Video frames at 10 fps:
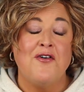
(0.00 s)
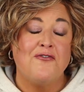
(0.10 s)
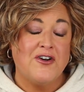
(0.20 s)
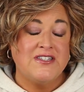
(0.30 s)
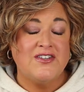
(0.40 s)

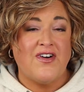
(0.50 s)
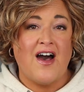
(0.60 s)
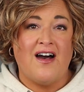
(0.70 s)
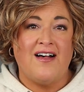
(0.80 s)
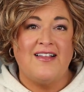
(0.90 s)
First of
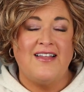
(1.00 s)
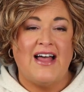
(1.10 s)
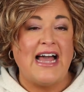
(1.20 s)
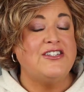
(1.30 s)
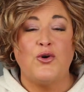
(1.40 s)
all,
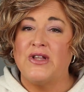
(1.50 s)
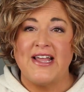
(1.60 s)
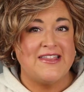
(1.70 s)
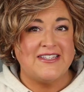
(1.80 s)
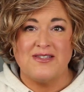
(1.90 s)
I don't
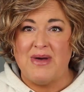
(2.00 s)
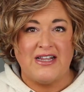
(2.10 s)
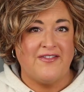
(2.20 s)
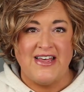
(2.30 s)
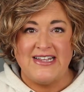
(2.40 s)
like the
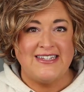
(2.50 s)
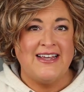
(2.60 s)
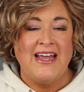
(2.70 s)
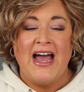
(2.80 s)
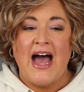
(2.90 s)
smell of it.
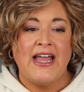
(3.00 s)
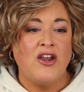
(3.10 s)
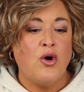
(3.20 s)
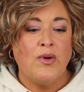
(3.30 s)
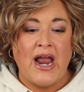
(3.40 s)
I
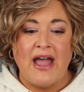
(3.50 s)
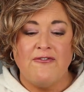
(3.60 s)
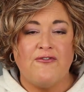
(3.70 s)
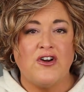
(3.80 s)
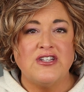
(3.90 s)
know when I
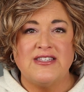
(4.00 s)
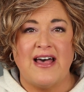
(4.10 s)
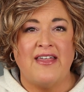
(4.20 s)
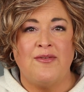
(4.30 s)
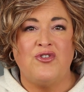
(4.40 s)
first
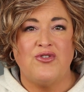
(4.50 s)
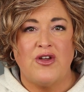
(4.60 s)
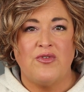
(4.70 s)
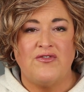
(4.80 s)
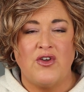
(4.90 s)
saw them do
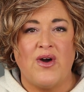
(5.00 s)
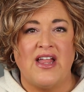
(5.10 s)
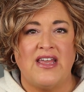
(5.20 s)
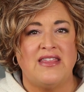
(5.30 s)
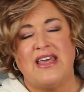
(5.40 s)
their review
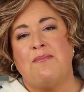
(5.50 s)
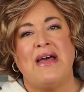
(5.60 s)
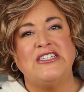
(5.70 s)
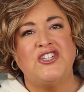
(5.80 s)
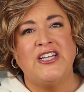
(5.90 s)
on it, they
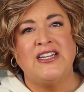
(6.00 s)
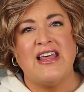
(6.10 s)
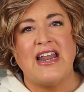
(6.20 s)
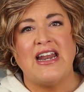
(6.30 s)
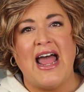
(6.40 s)
mentioned
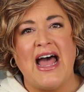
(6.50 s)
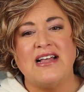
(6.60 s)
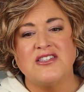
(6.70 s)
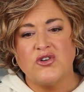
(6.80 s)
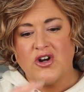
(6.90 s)
that it
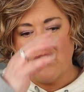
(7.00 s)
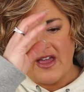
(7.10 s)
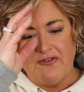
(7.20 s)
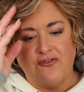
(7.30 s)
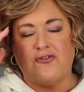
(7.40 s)
has sort of
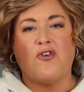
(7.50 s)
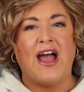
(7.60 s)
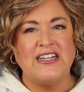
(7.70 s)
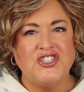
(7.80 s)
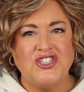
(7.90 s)
a
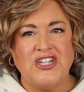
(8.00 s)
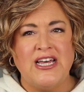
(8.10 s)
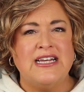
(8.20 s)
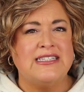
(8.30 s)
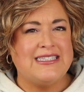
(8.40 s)
fresh
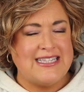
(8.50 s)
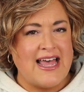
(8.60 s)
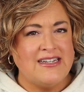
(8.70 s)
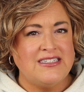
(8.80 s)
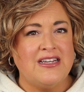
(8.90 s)

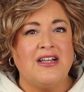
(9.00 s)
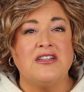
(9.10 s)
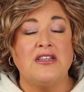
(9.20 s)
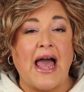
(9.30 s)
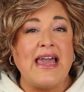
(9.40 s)
scent
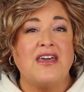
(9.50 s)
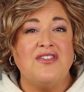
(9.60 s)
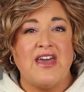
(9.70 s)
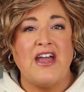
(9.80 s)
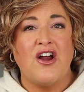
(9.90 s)

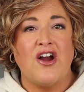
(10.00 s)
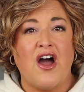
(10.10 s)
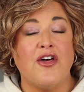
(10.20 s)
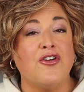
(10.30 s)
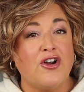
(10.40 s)
like
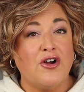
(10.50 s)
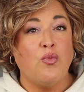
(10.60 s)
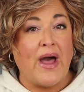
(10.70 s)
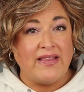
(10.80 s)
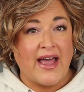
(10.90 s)
their other
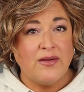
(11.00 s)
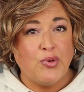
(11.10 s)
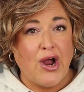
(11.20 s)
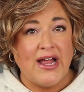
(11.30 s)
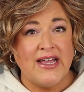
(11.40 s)
wetline
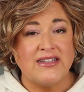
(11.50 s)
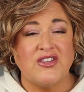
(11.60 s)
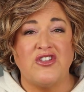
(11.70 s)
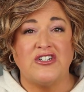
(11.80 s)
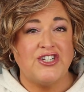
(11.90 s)
products,
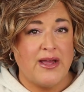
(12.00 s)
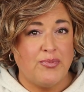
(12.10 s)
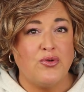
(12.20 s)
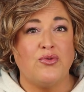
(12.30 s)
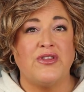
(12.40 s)
so their
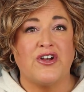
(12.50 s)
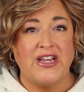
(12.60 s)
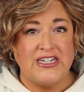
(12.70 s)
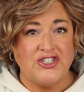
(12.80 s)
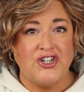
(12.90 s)
shampoo and their
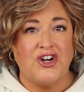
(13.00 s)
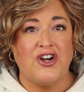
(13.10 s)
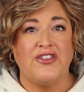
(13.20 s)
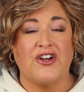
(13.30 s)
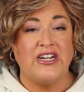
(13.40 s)

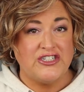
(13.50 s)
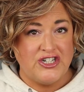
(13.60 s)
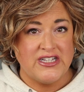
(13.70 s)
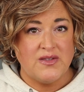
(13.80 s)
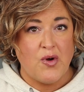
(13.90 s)
conditioner and their
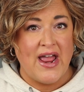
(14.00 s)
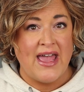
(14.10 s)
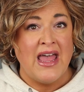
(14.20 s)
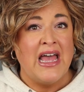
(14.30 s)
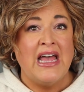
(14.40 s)
conditioning
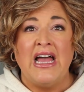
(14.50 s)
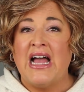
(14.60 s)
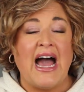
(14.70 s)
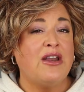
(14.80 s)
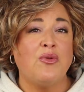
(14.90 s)
spray.
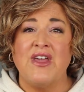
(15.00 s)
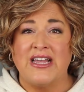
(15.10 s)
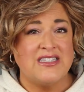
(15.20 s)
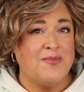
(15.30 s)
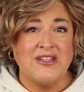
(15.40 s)
I don't
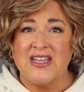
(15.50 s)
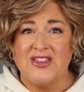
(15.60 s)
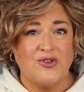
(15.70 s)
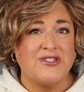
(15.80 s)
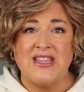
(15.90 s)
think it smells
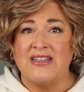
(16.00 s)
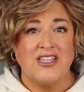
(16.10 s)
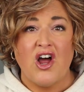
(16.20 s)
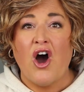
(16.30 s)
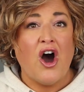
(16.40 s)
like those
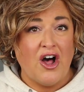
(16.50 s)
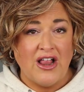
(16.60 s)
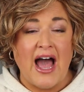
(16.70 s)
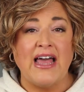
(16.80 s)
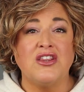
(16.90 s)
things at
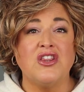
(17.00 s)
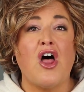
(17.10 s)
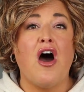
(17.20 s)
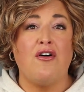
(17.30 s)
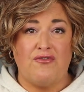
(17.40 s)
all. I
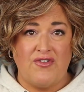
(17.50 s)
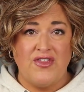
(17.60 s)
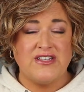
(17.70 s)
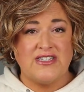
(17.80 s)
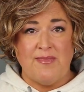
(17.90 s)

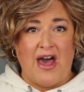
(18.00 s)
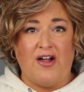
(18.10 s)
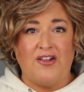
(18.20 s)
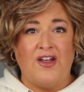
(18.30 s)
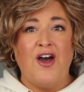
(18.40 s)
love the
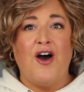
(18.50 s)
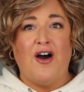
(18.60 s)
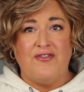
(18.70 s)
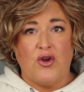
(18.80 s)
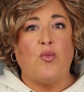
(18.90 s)
smell
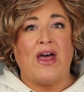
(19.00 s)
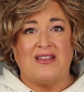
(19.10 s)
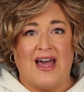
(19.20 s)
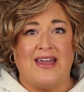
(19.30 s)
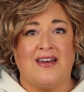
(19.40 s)
of their
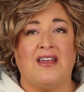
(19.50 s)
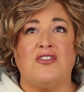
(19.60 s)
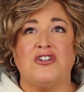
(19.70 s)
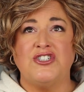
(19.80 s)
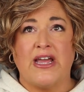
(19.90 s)
wet line.
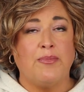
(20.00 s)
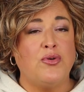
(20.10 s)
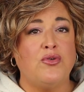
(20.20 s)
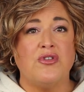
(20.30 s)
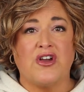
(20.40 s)
Their
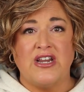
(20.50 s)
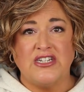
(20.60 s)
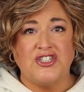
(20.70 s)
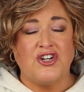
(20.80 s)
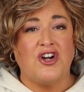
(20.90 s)
shampoo, their
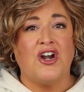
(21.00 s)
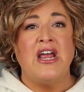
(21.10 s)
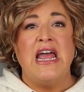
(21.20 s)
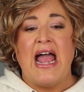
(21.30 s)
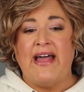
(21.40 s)
conditioner,
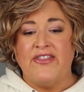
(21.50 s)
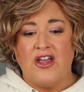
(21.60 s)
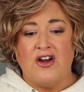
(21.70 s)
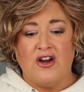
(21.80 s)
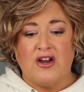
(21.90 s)
and
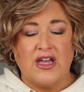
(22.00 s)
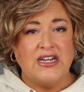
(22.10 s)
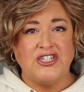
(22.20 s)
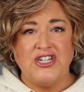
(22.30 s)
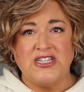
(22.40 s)
their
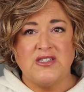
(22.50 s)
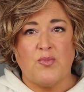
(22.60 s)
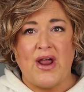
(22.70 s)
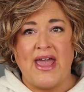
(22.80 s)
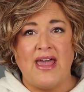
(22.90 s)
conditioning
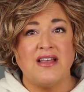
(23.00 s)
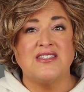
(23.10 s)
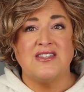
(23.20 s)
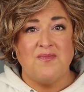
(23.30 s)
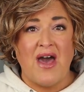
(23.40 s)
spray
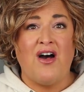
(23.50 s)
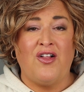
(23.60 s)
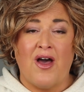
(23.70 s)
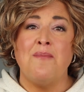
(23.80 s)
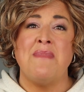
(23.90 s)

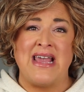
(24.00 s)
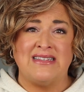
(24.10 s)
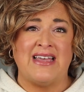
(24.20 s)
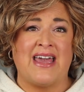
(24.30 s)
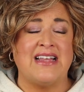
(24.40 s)
smell
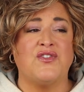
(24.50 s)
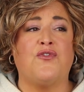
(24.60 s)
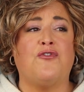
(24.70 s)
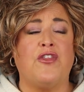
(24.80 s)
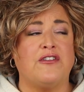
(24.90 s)
amazing. It's,
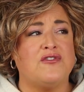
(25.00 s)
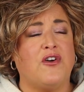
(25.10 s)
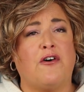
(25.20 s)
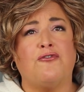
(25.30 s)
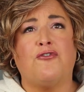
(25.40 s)
it's
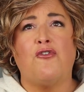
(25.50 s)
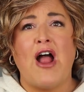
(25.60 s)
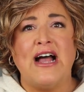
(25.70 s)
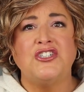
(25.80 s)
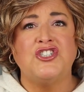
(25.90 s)
a
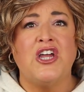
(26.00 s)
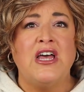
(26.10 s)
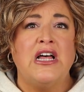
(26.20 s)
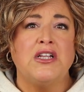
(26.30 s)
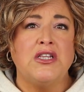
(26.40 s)
fresh,
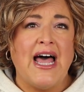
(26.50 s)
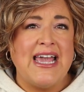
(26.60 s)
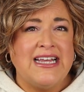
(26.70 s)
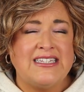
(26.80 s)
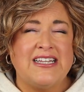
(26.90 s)

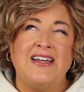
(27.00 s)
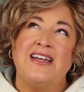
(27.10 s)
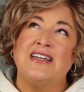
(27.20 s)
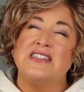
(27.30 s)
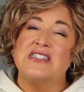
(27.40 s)
light,
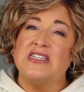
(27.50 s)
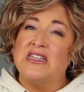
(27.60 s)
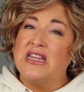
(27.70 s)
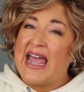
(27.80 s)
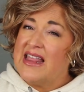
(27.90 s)

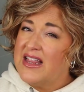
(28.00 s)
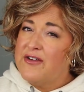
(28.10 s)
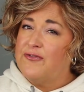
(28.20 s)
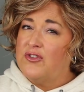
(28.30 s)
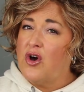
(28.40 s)

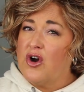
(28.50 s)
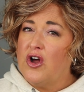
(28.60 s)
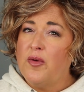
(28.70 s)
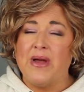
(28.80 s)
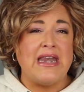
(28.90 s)
slightly
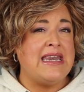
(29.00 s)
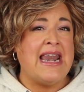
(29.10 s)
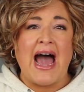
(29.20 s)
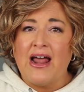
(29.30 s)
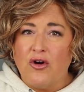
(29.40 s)
floral but
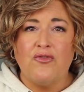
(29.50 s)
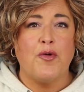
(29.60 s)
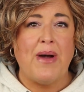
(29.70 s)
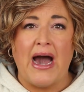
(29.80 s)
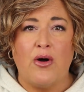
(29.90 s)
not
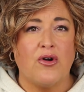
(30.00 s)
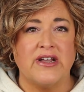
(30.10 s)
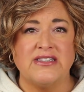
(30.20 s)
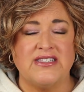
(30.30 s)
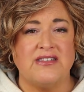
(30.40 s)

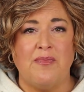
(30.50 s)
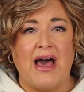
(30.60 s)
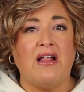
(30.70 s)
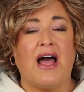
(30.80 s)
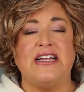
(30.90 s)
overpowering
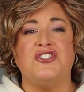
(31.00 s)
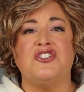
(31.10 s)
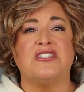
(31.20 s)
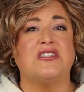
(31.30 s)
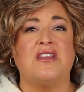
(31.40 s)
smell. I
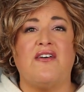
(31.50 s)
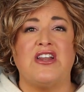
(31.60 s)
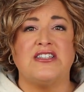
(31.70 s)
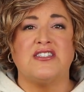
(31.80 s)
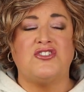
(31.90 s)
just love
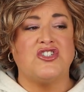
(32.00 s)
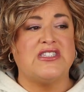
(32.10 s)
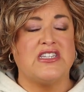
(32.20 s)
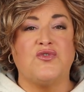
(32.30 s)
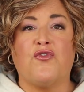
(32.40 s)
it. It's
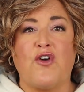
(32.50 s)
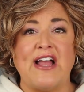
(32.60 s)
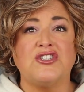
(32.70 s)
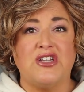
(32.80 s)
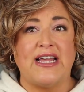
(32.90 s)
just this
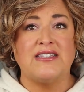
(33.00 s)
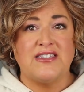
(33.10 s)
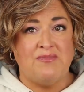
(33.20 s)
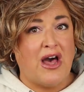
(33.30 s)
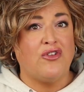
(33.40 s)
fresh light
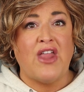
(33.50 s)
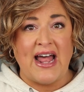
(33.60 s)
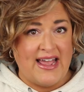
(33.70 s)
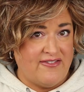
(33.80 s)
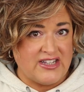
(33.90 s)
smell,
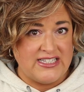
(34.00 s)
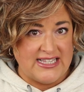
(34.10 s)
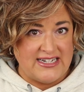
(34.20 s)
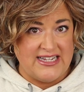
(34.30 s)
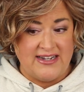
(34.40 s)
not heavily
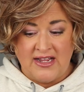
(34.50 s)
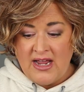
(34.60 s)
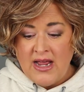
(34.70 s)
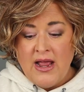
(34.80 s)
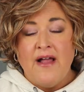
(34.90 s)
scented.
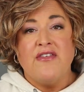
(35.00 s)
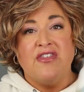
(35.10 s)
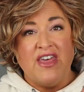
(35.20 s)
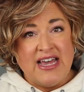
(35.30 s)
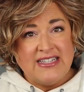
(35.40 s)

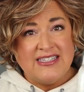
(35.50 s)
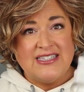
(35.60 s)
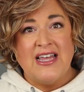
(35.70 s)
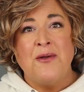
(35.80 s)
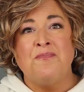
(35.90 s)

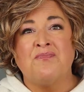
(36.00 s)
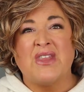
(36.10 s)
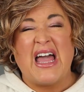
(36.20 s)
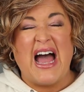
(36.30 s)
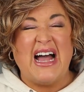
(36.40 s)
This,
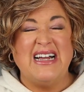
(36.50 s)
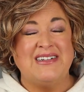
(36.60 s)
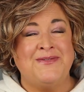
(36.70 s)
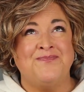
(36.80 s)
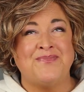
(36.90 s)

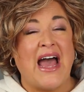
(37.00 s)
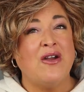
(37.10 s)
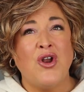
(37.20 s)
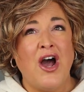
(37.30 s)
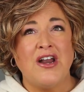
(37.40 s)
I
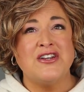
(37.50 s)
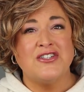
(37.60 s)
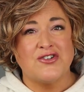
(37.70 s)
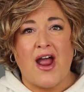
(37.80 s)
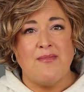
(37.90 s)
don't know how to
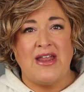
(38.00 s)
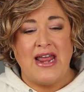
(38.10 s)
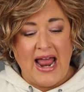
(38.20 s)
describe it.